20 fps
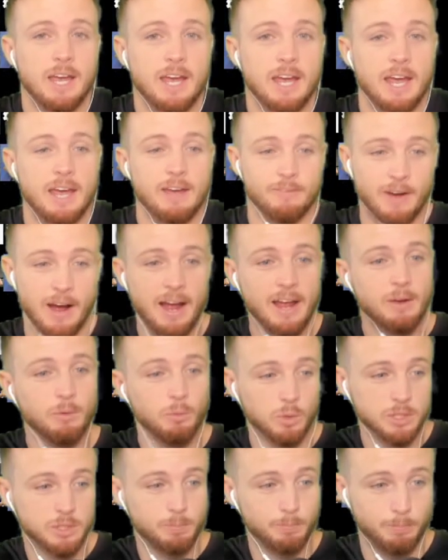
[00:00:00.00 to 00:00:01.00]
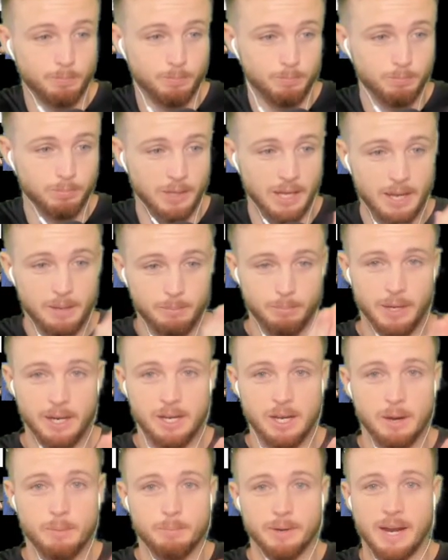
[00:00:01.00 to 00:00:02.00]
if I was playing
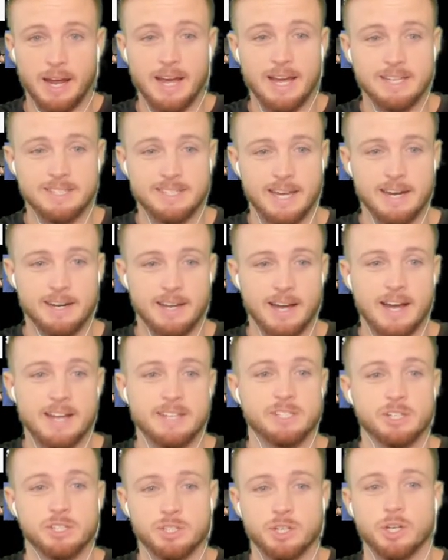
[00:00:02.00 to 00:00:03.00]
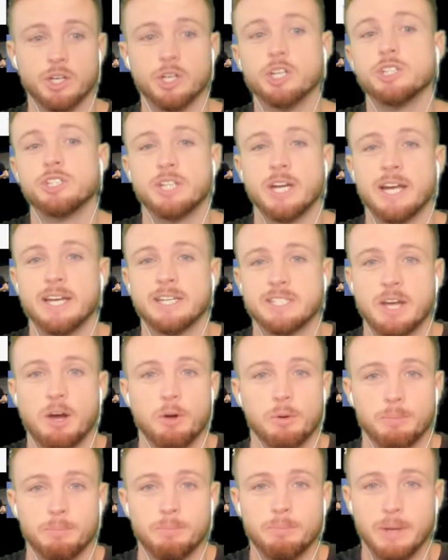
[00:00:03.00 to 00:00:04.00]
pickup and I had 10 guys, there's a good chance I
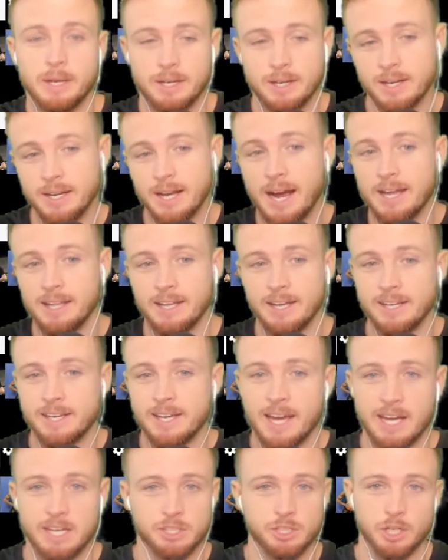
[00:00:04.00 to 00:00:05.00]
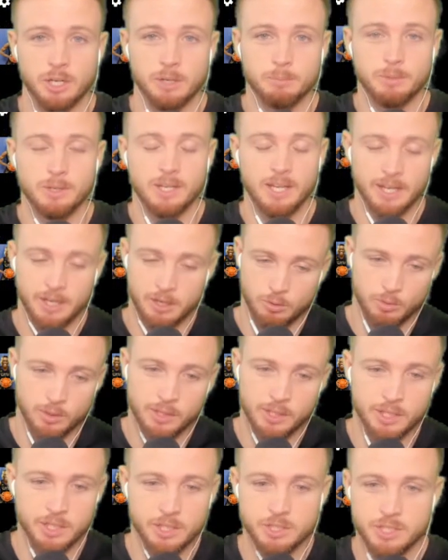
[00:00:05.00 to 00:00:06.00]
would pick a guy like Cash up. Like a
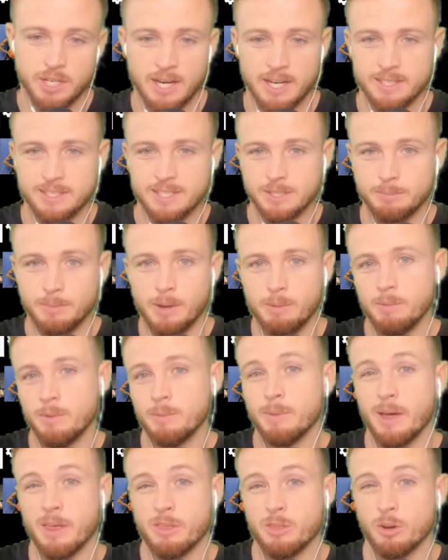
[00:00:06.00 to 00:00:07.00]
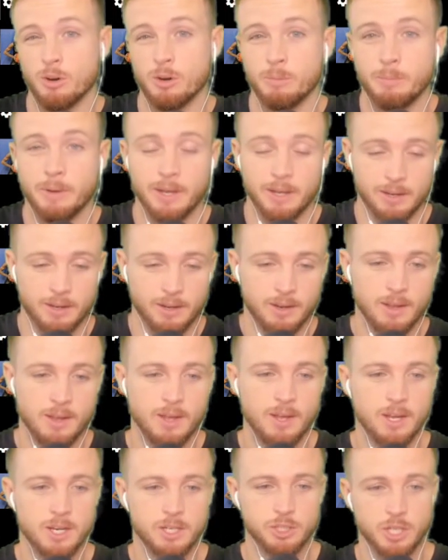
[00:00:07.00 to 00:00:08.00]
really good chance as maybe my third pick.
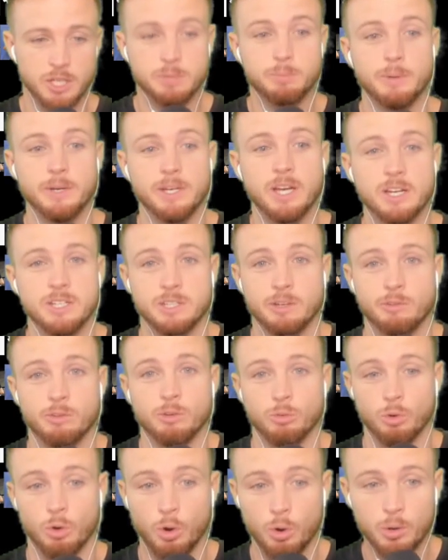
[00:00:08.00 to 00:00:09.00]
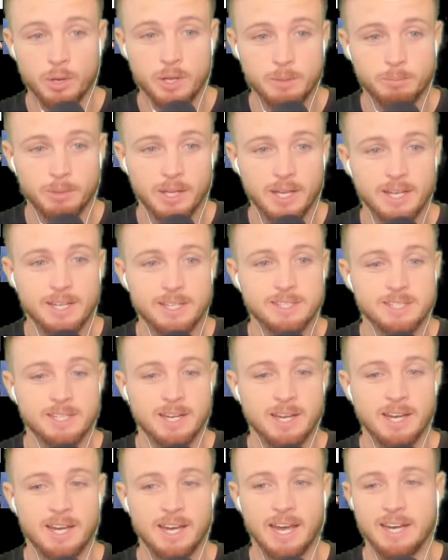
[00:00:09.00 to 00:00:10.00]
Just because of the role he plays
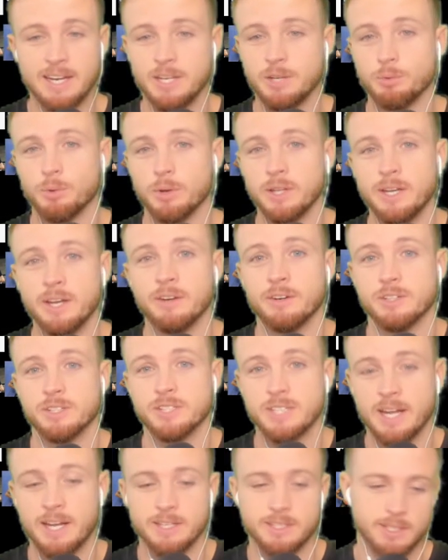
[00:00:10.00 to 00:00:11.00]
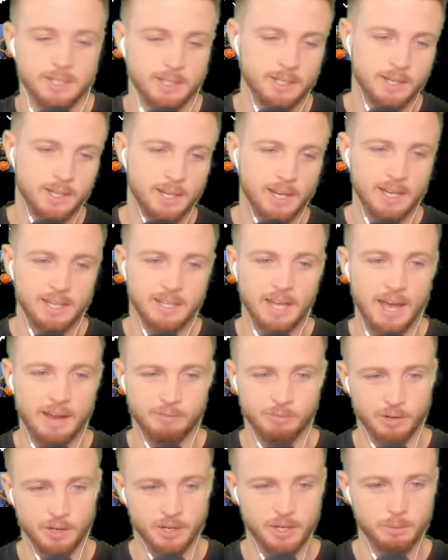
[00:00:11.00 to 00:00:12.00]
and he really understands it and the
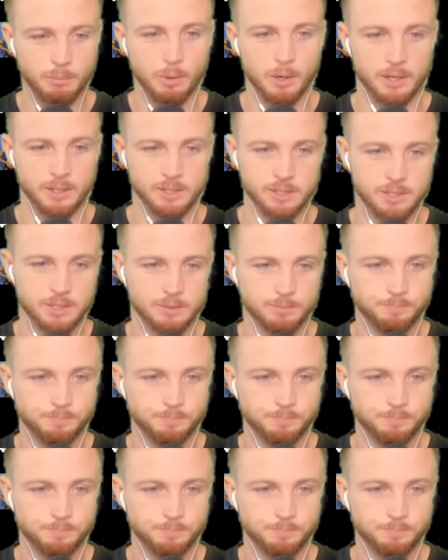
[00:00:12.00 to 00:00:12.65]
effort he brings.